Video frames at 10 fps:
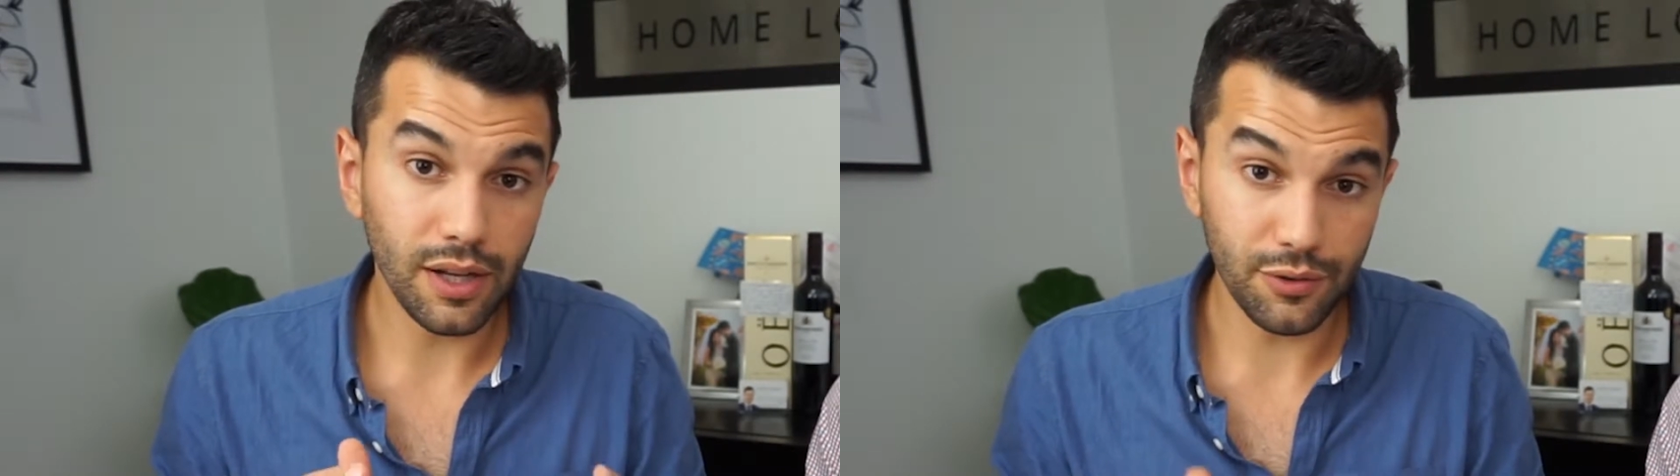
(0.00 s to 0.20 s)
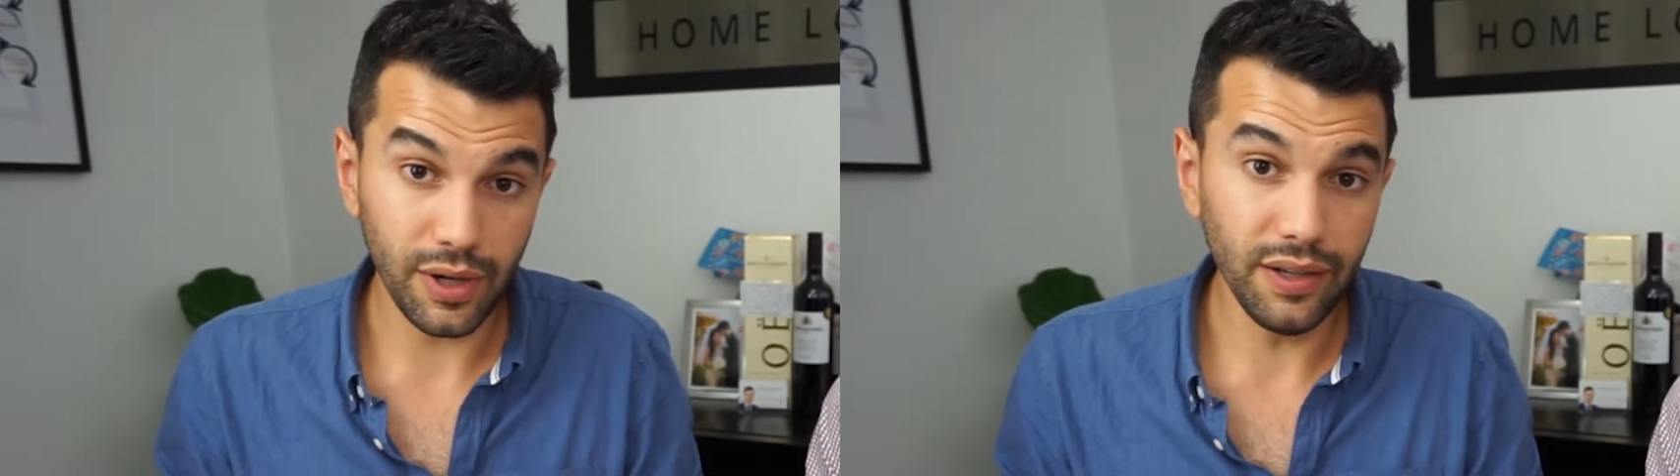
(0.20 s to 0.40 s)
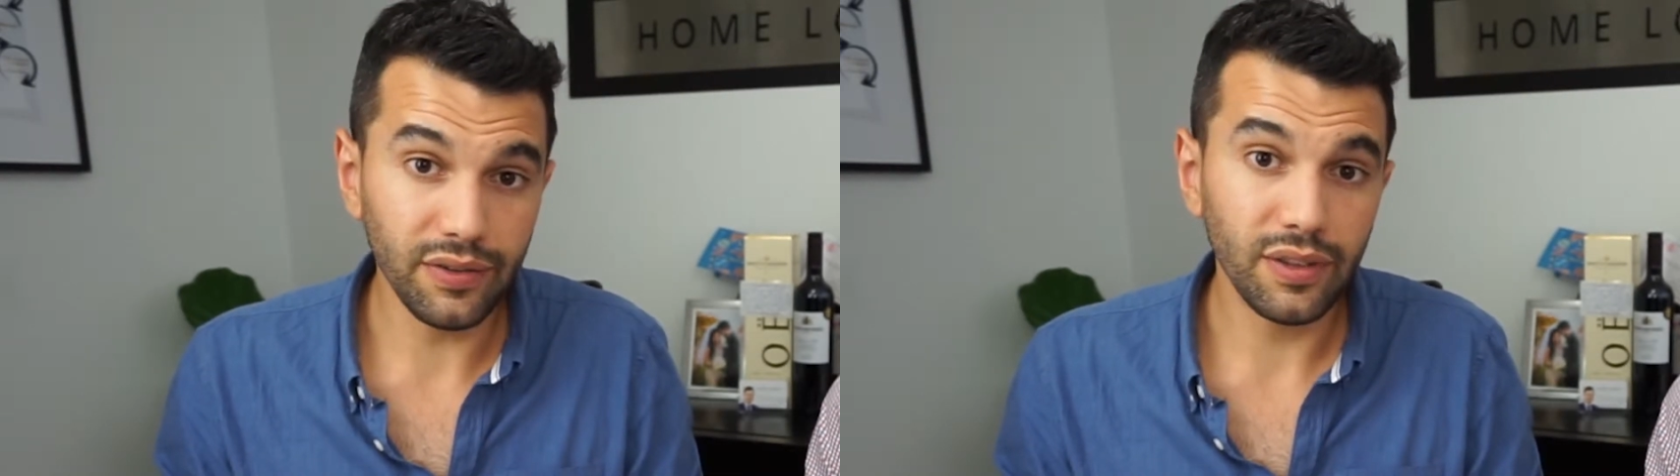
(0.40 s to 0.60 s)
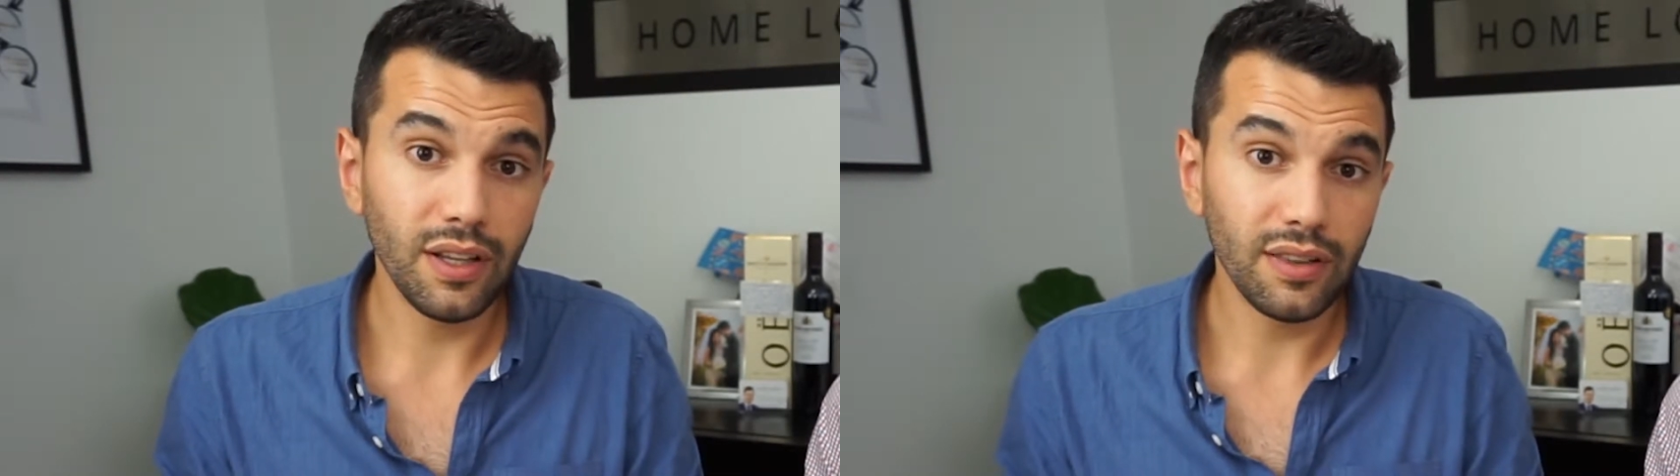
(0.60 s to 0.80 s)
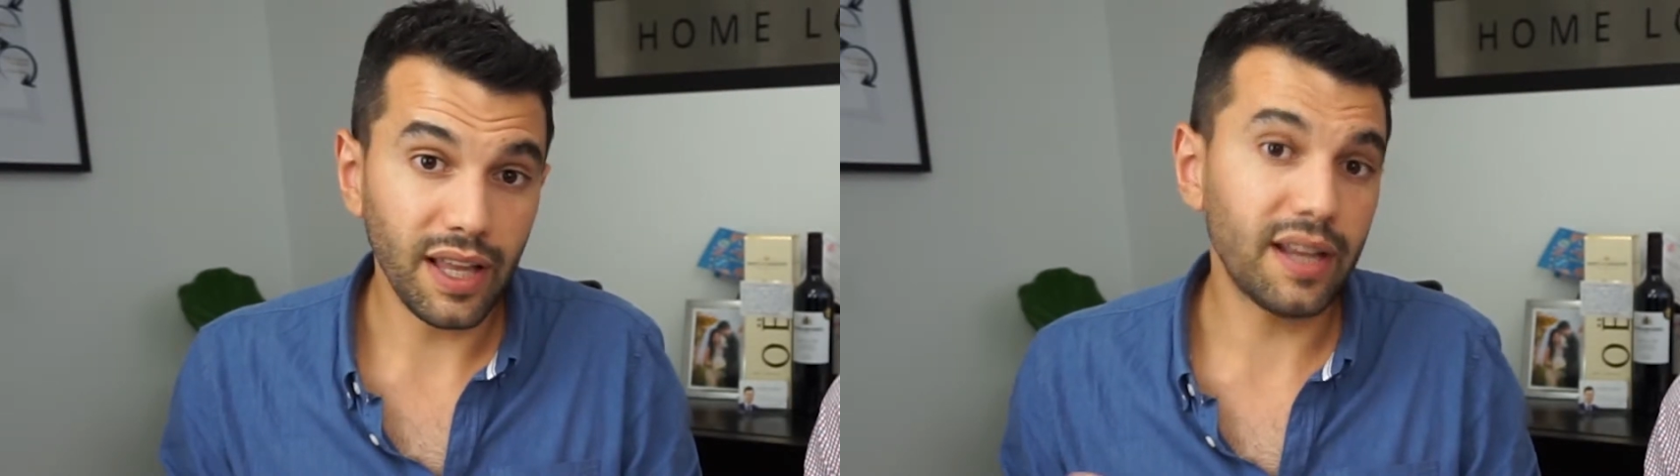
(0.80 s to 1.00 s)
address,
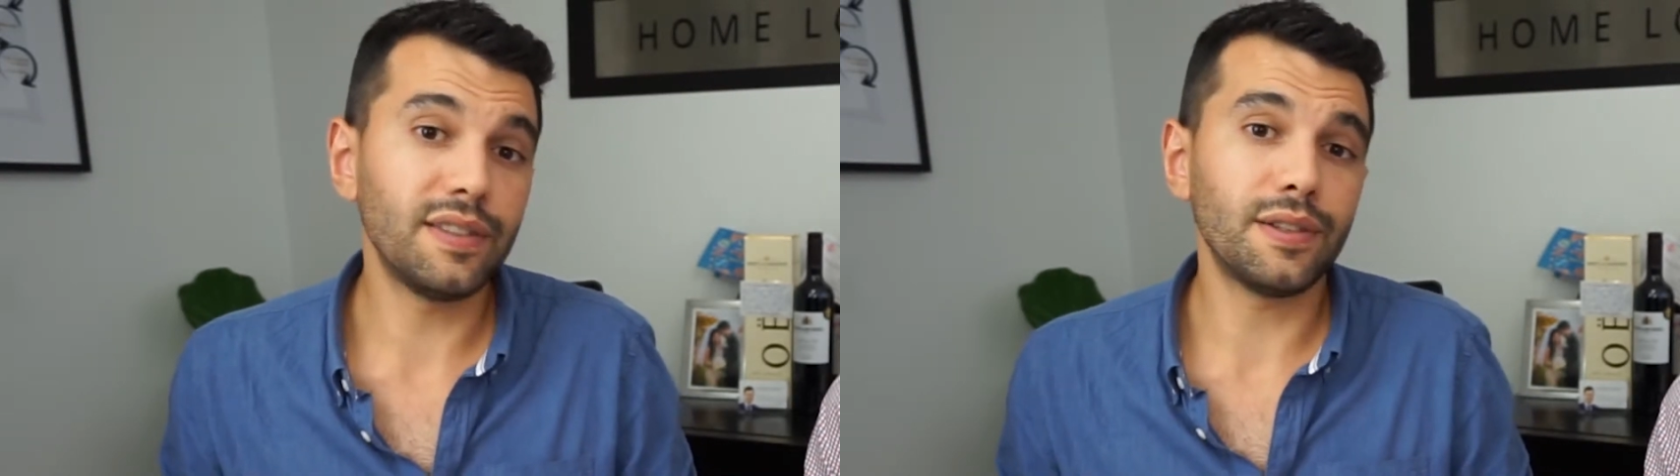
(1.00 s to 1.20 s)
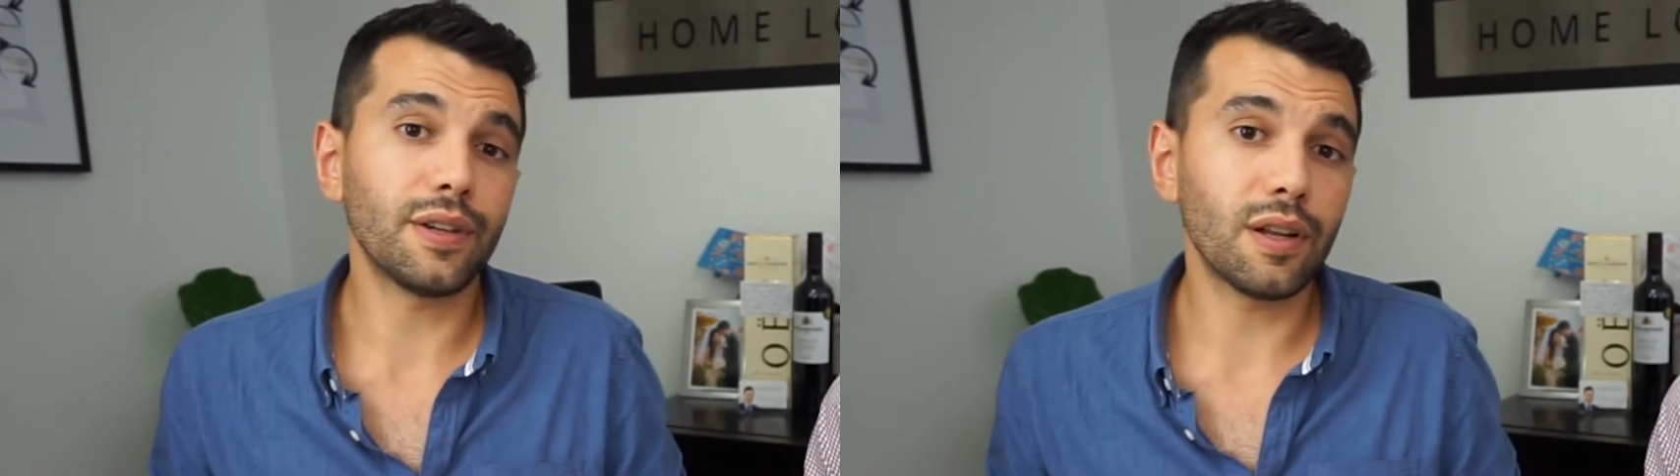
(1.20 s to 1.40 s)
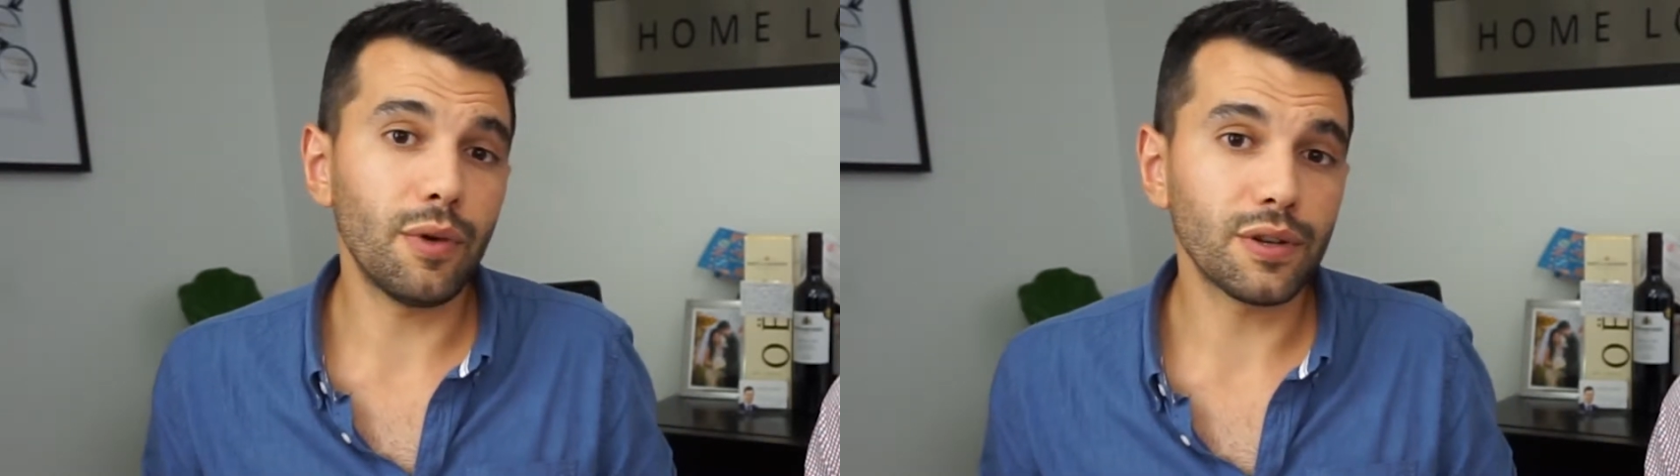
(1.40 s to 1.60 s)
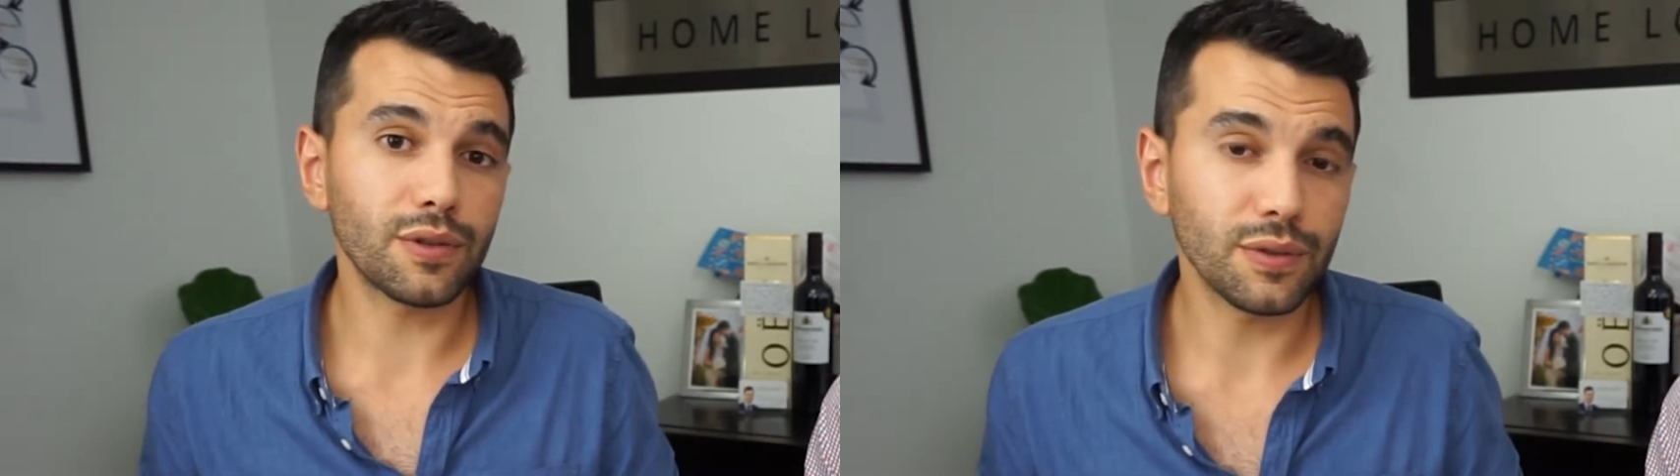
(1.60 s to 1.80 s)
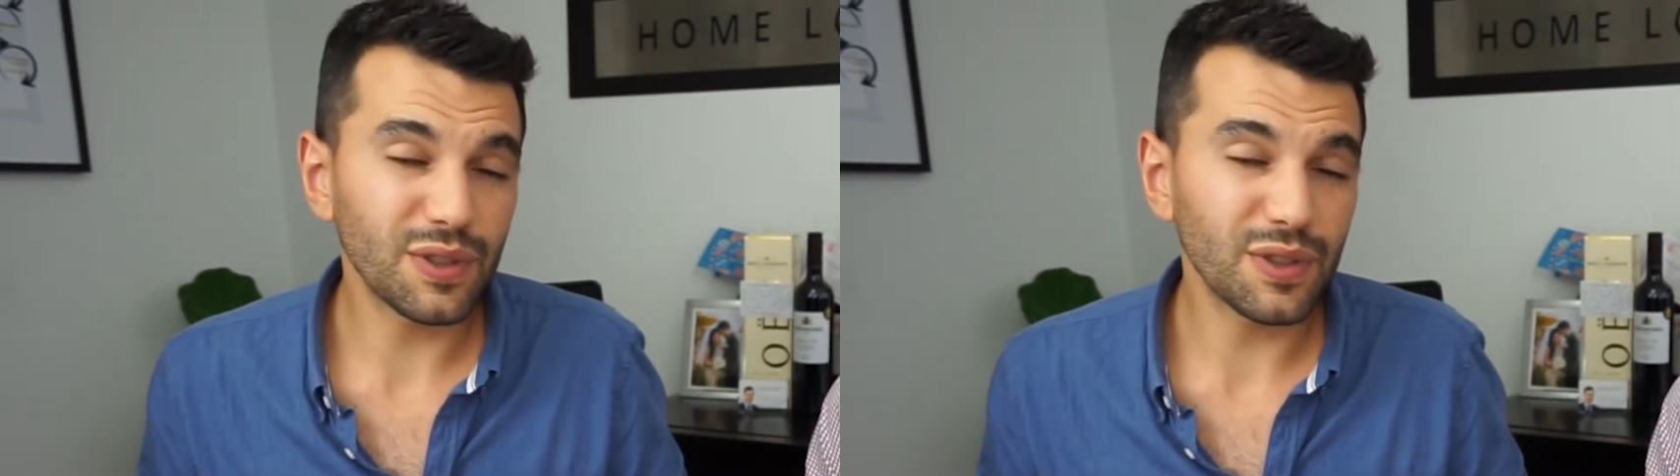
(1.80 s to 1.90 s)
they consider it commercial.